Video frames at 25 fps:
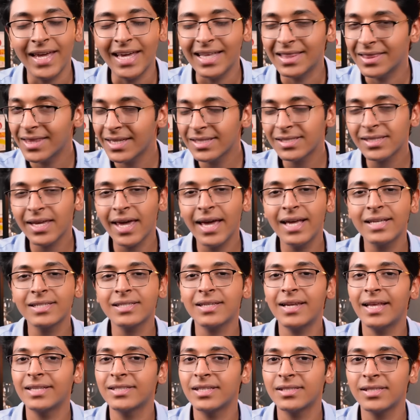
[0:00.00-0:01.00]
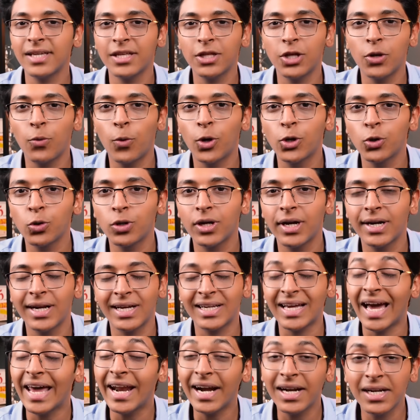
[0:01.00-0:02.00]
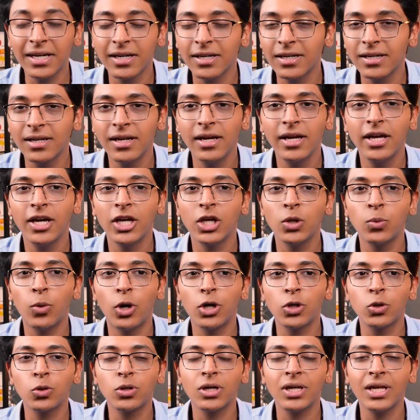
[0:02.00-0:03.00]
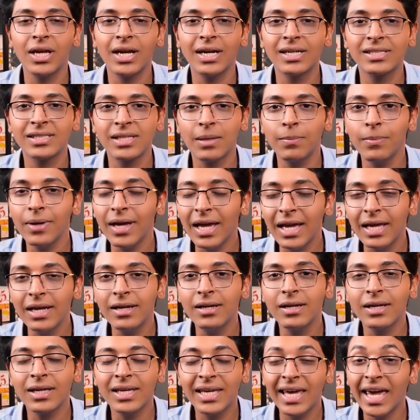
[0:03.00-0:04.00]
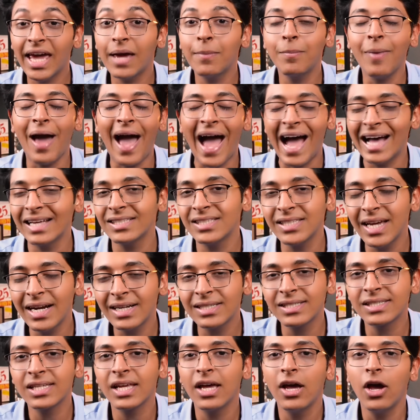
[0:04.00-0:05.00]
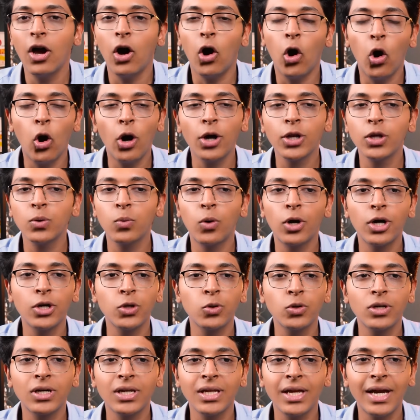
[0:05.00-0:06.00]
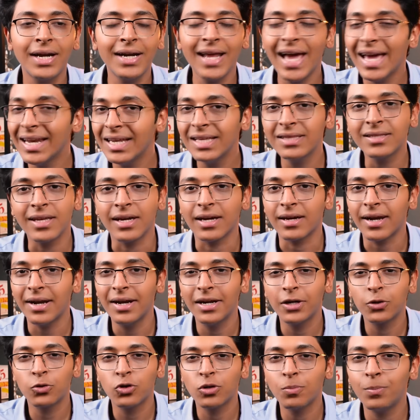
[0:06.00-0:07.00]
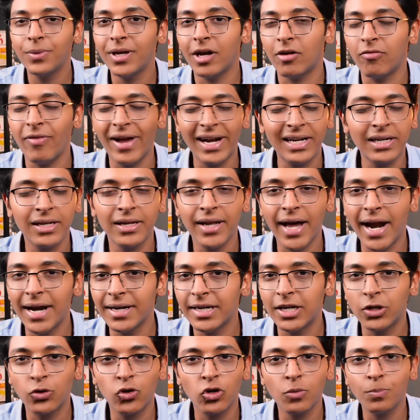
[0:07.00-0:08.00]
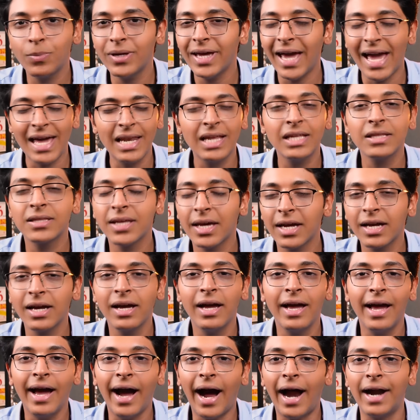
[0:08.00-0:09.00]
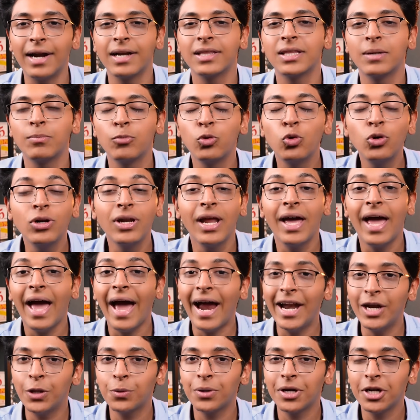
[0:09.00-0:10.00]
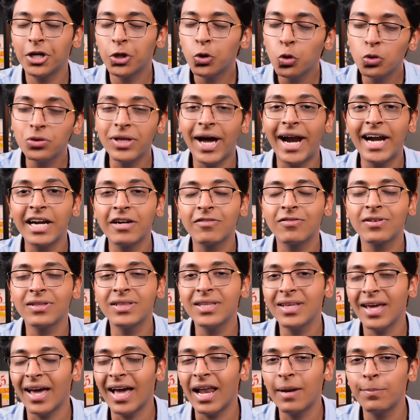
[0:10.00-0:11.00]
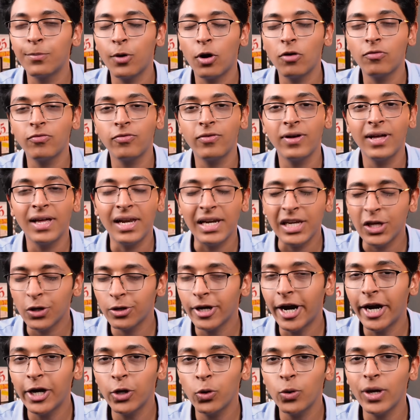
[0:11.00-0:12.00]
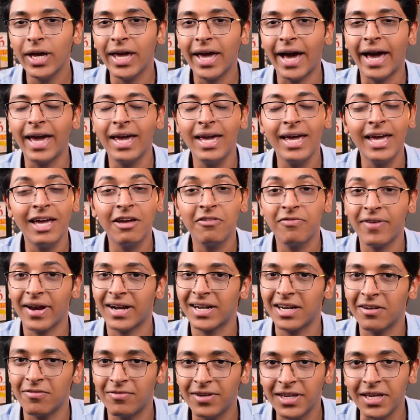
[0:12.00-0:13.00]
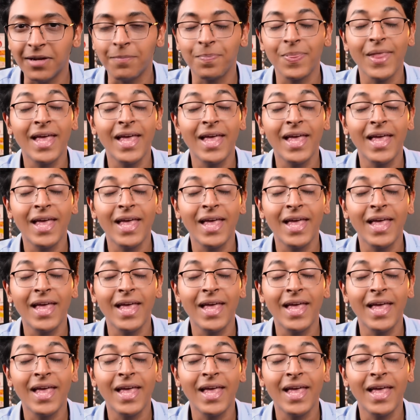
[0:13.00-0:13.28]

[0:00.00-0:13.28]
In this case, let's just say you want to create a character, you want to create some in-game assets, or you want to create anything, right? It could be a vector art, it could be anything under the moon, and you can do that with the help of Leonardo AI effectively.